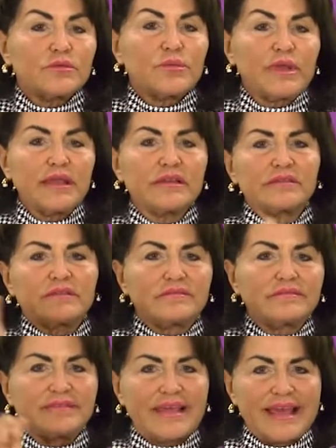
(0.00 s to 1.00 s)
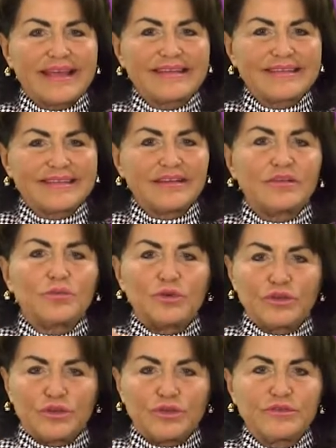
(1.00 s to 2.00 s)
we then
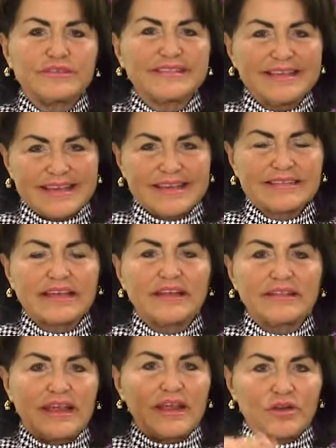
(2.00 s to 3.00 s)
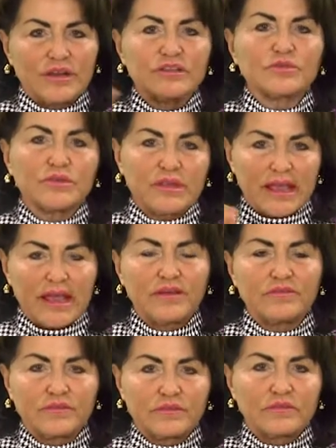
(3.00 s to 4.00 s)
we'll use this on the areas where they
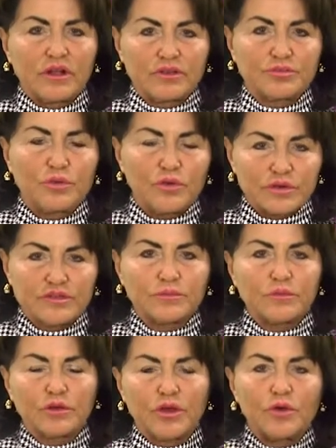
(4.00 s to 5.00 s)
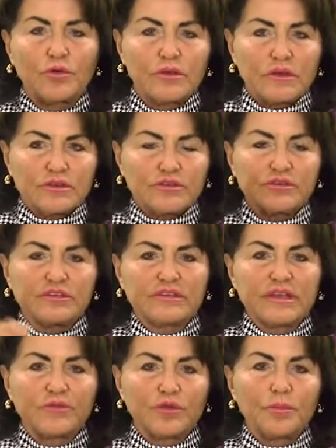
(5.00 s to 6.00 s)
have large pores and we'll go do
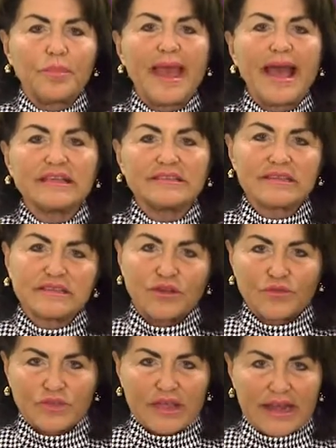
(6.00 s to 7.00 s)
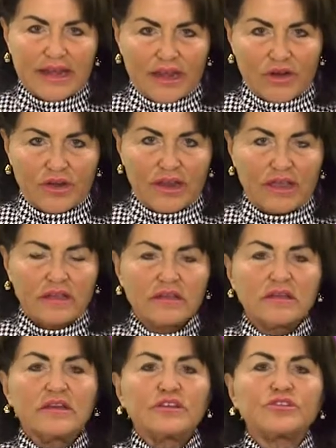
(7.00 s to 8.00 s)
several passes over that area
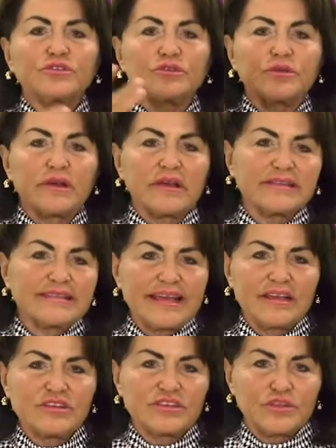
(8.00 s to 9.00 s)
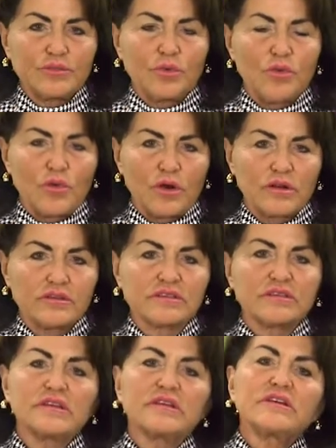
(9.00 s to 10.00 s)
to attend to the pores